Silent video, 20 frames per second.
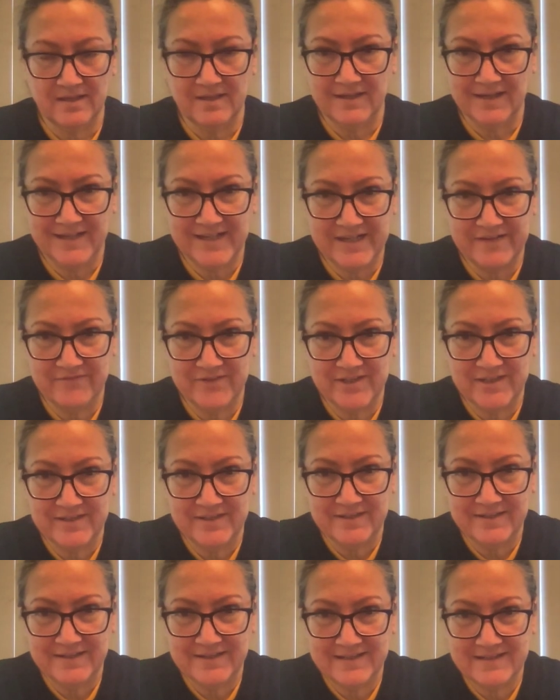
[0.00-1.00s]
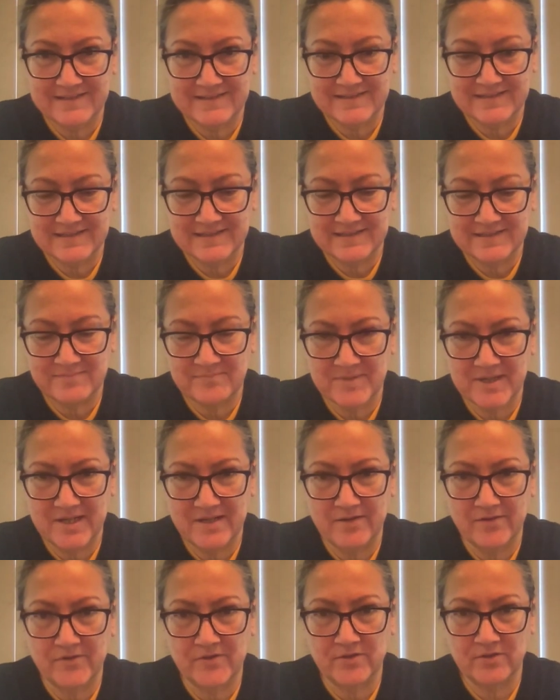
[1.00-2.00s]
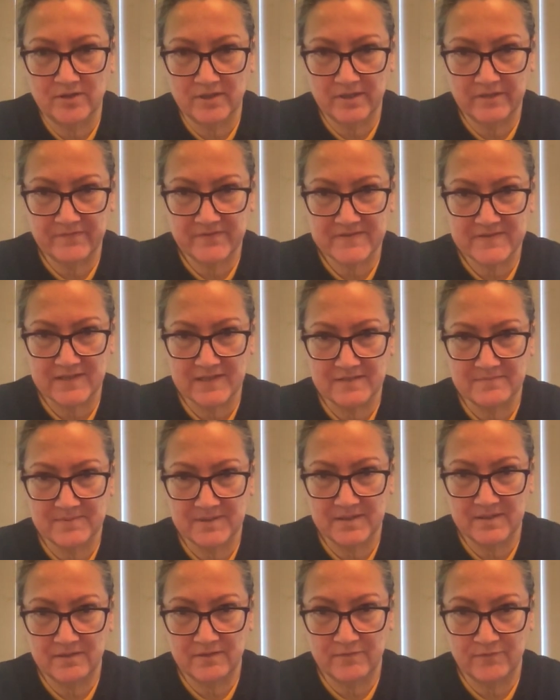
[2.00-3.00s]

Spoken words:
Hi, David. This is my alternative assessment